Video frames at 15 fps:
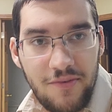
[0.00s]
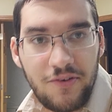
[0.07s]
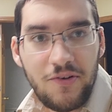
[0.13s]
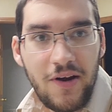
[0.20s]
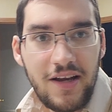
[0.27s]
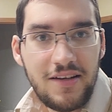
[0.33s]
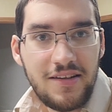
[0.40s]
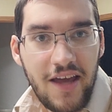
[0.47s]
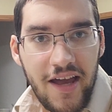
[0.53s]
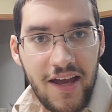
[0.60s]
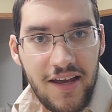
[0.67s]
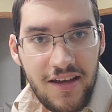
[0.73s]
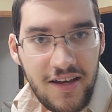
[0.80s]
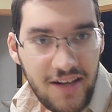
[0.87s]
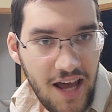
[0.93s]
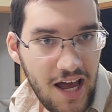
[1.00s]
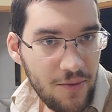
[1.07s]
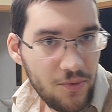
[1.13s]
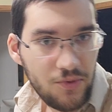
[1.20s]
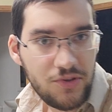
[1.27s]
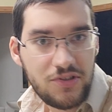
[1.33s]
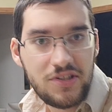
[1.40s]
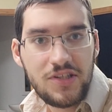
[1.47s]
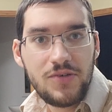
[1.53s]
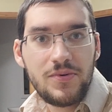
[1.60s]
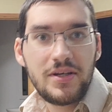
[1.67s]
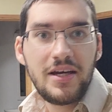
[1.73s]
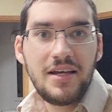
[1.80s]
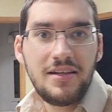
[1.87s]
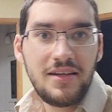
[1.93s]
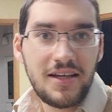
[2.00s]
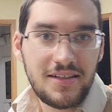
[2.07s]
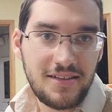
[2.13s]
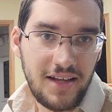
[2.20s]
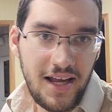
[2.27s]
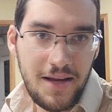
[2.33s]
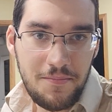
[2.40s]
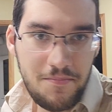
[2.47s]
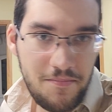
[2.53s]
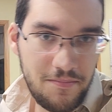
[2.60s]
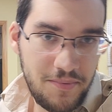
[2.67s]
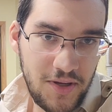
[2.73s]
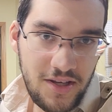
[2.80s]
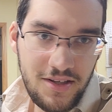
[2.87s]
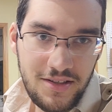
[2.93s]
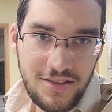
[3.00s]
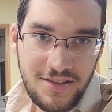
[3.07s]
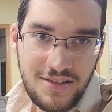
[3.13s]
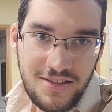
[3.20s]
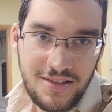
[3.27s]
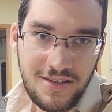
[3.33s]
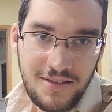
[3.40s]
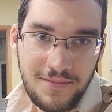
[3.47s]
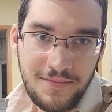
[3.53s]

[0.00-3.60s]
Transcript: a great day, and I will see you again next time. Peace.